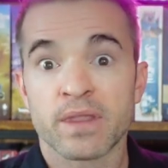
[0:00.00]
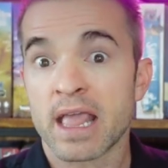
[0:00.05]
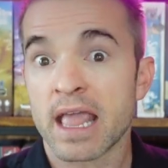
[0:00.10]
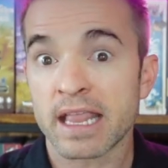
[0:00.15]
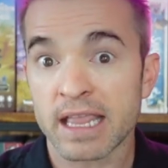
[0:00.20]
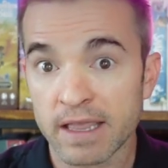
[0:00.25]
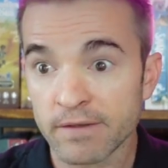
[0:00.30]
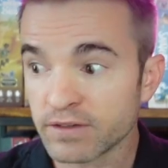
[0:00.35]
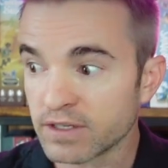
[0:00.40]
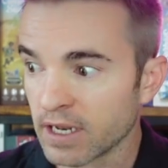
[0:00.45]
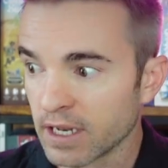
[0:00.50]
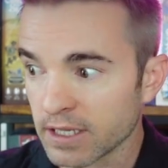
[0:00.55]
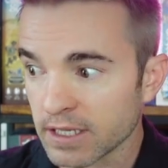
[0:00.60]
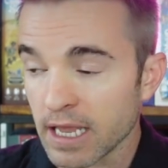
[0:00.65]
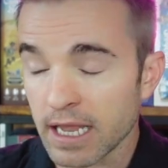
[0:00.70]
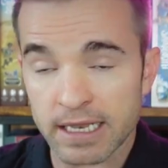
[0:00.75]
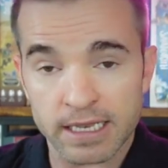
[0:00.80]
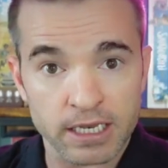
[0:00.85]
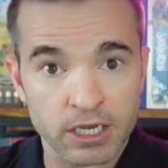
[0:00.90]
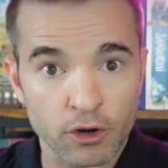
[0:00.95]
It gives it
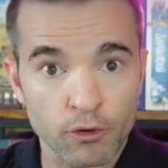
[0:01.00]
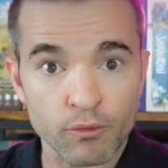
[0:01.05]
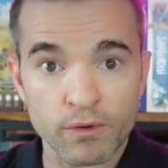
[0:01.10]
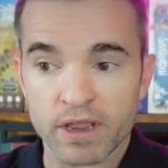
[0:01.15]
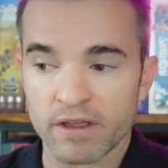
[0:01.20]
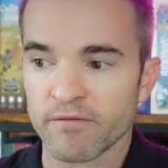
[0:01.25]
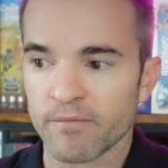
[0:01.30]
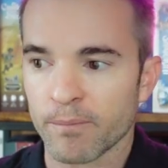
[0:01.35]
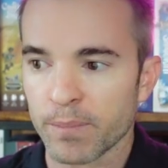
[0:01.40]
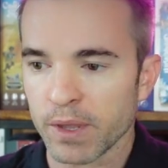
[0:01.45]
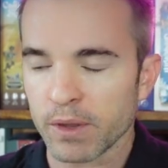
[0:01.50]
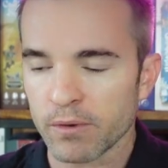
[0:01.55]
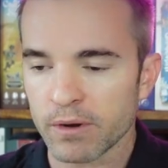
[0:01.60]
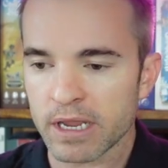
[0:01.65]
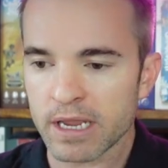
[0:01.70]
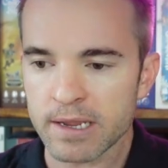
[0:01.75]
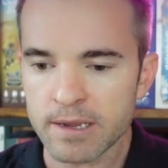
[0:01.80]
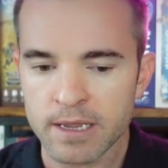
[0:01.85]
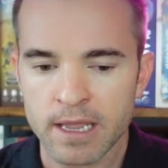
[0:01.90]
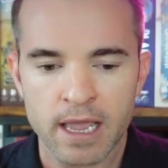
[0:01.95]
a degree of
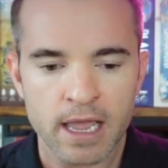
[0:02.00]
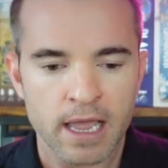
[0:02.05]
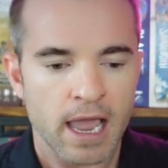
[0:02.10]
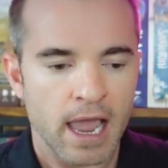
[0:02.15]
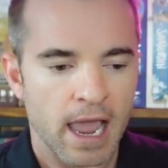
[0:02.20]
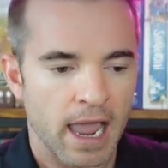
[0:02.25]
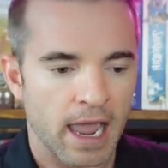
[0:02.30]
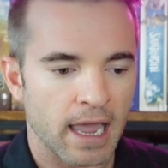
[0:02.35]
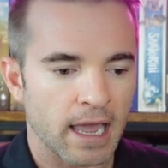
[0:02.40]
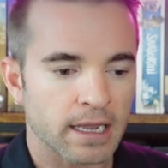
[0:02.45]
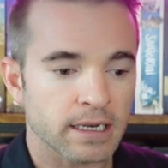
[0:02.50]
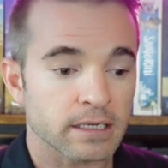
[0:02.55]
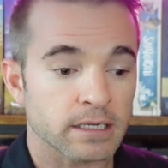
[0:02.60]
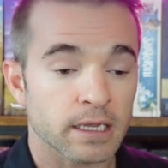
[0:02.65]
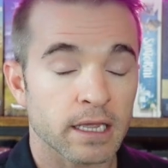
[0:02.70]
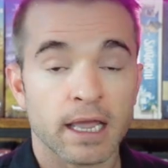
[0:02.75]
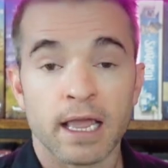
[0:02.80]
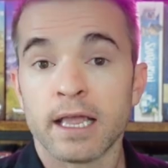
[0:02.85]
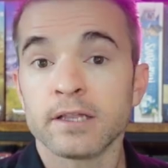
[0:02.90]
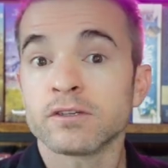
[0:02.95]
beauty, and
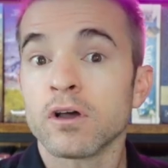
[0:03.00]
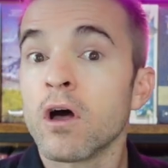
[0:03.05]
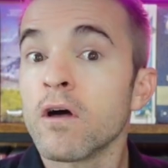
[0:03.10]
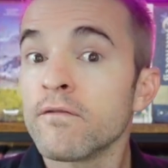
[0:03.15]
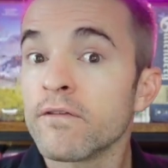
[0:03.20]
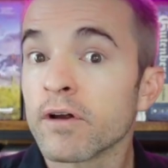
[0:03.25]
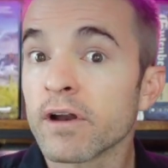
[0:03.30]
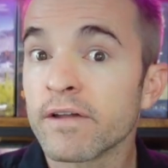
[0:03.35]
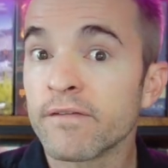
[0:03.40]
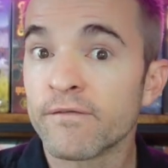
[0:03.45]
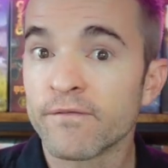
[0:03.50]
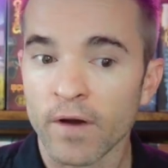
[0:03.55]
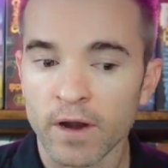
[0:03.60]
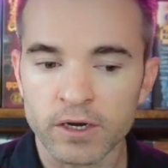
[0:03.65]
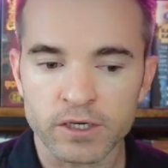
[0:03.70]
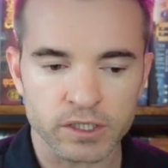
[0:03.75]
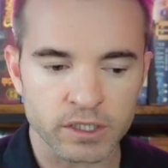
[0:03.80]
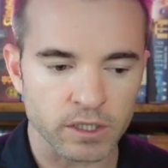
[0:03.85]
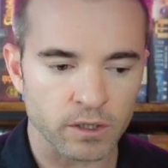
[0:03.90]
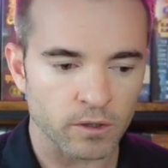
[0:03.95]
it's all very
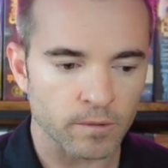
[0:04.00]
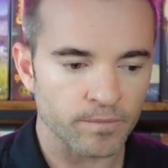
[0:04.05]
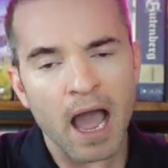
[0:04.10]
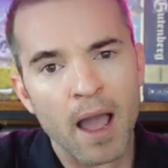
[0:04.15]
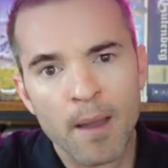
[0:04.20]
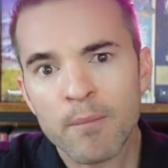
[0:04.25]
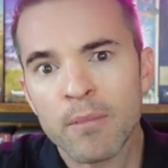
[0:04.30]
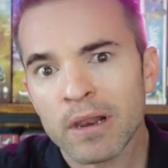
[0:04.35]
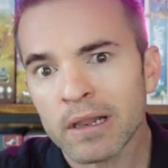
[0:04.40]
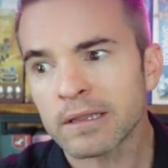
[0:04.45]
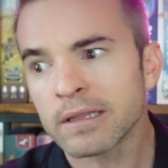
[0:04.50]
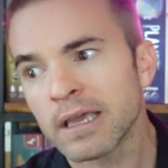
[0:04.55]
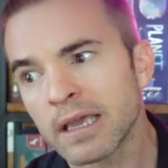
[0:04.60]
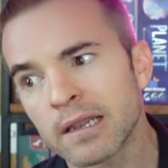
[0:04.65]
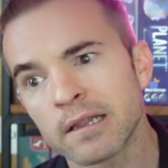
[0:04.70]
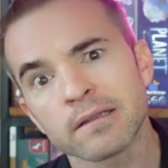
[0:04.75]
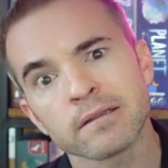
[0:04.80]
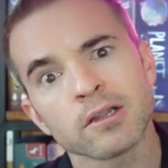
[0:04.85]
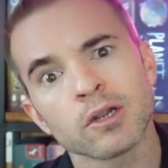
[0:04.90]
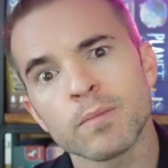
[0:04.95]
functional. I'm going to lean
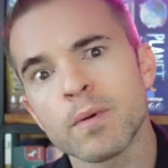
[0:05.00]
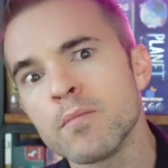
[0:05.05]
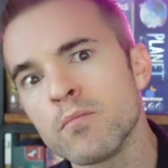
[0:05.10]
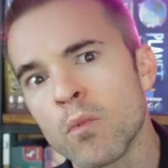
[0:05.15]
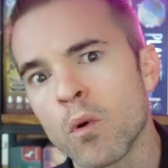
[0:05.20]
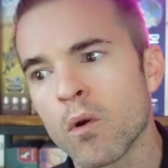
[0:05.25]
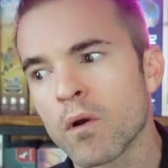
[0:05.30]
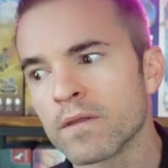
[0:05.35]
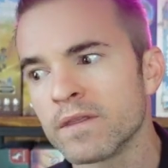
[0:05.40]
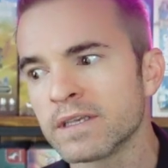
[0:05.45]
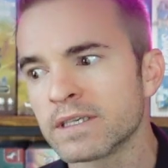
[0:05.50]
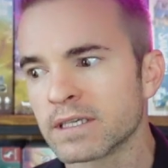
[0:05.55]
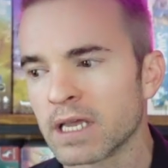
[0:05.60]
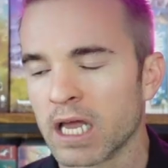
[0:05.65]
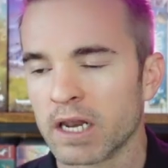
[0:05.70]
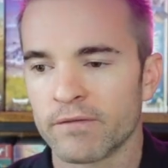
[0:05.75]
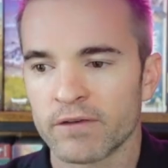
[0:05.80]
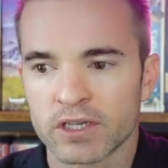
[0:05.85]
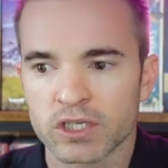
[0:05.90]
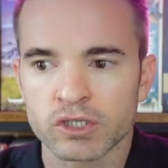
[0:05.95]
a little bit more on the
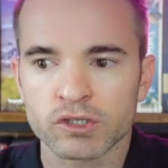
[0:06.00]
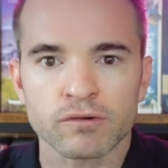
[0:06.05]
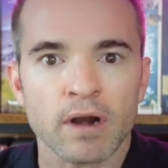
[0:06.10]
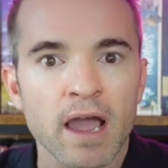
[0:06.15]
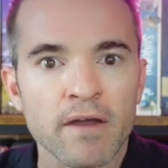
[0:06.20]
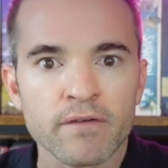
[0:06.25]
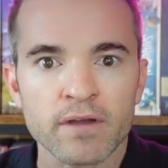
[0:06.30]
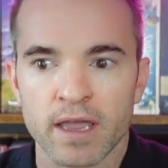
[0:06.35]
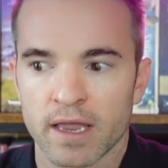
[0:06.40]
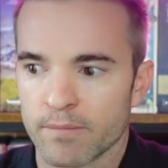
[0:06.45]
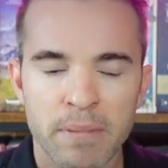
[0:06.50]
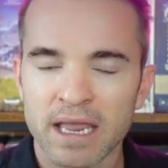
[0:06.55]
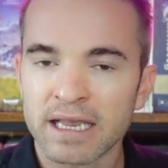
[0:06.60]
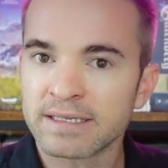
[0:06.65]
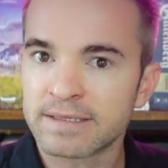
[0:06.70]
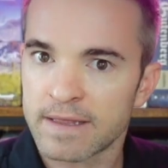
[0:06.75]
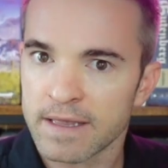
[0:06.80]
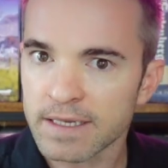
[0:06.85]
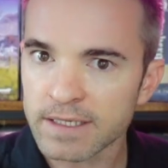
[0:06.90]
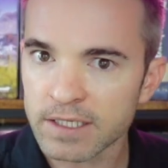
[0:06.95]
side of extravagant,
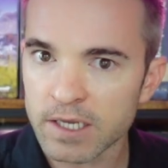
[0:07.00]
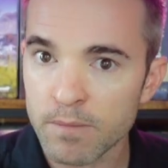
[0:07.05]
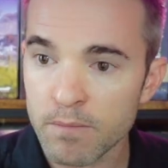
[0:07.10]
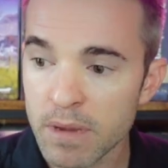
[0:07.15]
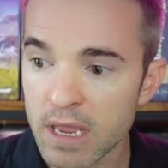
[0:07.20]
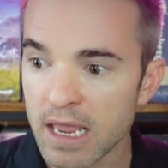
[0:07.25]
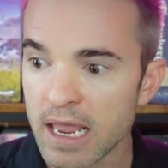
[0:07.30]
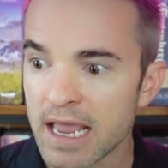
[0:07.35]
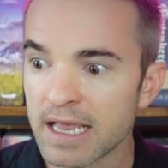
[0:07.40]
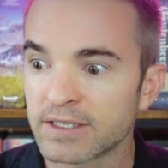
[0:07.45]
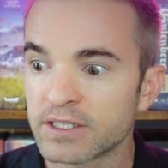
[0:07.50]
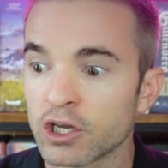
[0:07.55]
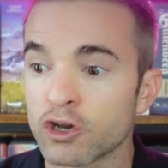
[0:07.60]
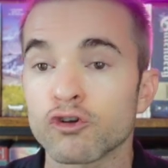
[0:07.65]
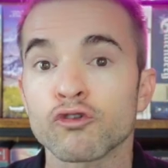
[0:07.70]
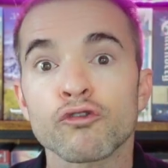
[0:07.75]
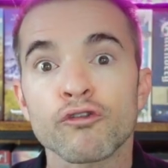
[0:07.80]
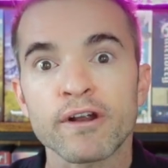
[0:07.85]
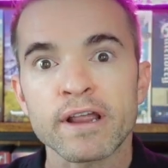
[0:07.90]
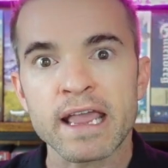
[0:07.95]
because this to me is a
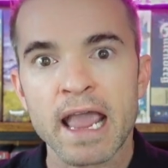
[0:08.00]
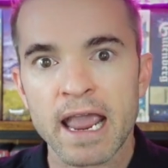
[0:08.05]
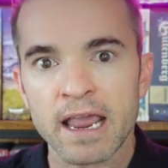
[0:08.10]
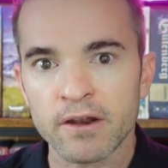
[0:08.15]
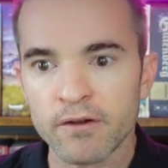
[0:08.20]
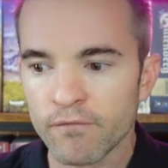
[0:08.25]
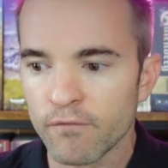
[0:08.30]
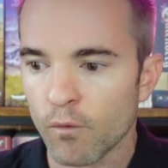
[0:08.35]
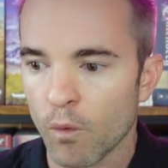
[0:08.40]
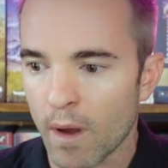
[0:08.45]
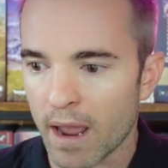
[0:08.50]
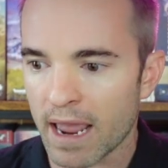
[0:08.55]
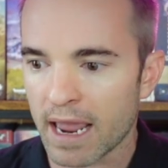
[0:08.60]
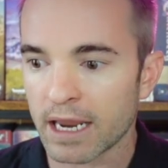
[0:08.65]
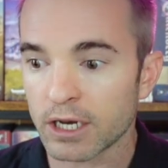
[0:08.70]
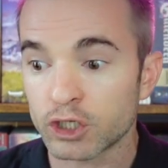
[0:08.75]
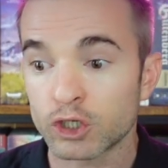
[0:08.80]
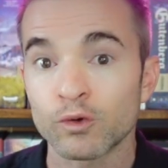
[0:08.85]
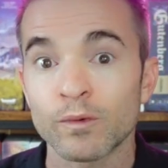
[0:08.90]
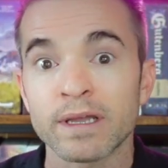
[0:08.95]
creative
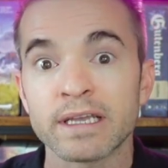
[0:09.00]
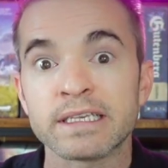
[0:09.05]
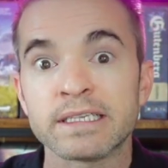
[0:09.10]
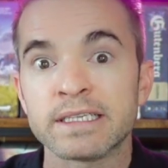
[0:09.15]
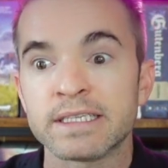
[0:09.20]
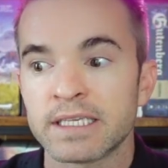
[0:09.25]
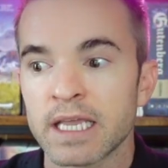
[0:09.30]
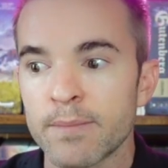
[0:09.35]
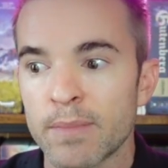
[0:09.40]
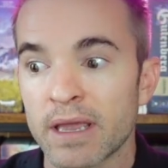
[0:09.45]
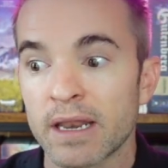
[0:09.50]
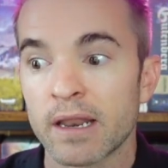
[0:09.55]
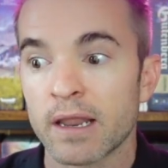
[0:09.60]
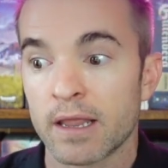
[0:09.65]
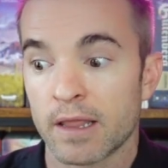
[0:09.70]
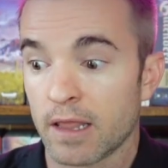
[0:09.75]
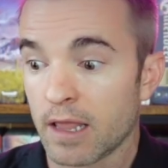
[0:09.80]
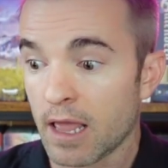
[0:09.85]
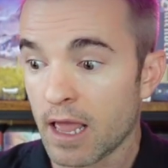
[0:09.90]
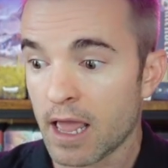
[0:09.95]
way to exhibit
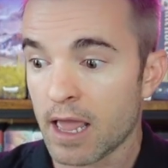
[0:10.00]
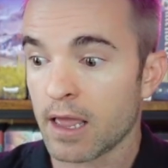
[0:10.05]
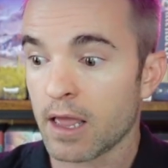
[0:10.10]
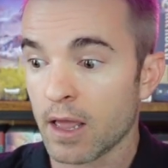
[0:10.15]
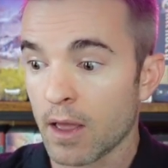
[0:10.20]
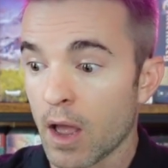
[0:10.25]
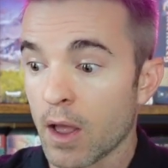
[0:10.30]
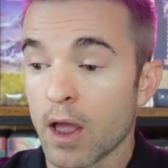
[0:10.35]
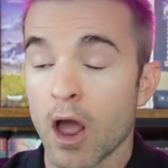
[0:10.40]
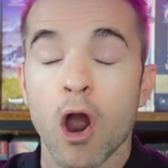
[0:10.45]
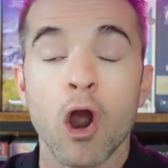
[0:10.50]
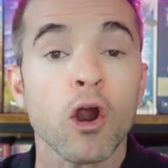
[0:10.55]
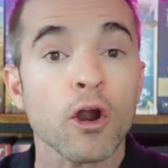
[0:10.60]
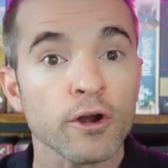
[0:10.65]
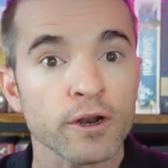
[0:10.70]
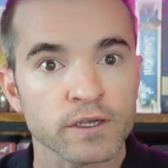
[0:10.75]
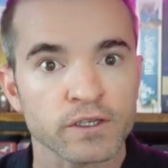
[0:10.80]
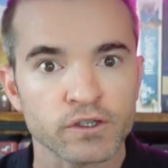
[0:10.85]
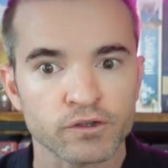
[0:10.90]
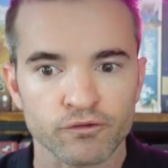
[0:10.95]

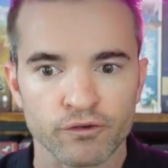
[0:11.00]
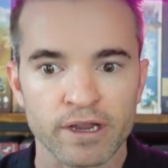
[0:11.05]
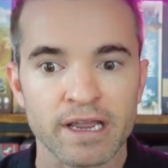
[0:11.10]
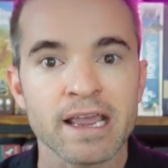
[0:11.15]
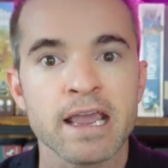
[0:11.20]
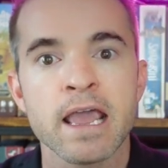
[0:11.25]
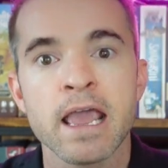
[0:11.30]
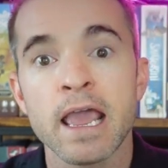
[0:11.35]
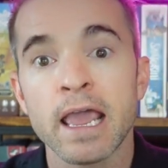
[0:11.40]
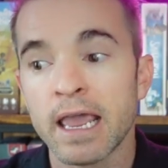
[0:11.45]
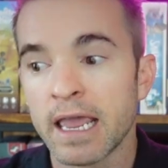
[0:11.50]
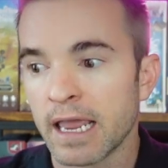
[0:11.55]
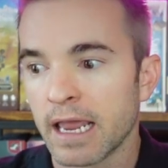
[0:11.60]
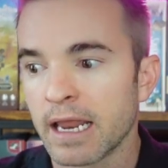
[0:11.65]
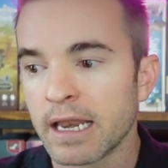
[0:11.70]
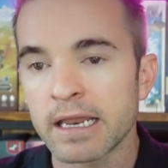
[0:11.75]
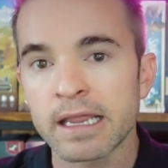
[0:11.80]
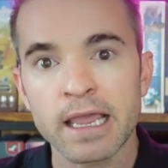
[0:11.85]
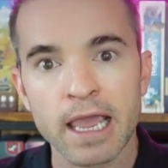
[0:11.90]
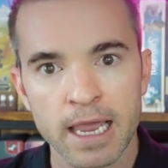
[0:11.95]
artistry
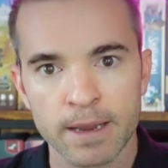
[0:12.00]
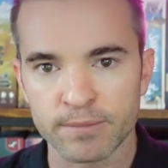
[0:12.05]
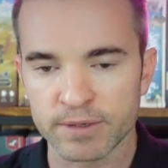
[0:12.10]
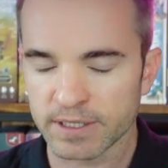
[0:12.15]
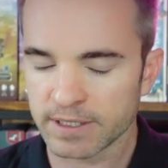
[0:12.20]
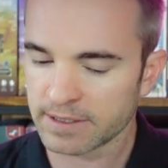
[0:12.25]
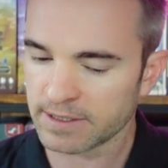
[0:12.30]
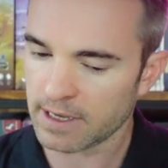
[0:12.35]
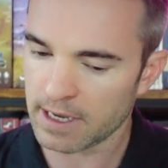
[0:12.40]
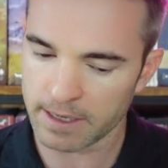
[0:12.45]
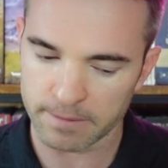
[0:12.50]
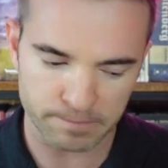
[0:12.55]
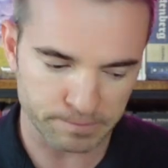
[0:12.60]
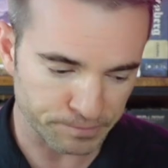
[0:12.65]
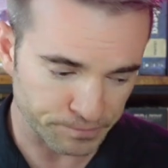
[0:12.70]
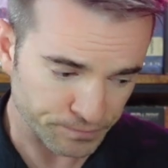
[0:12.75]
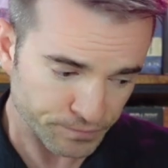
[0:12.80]
in game design.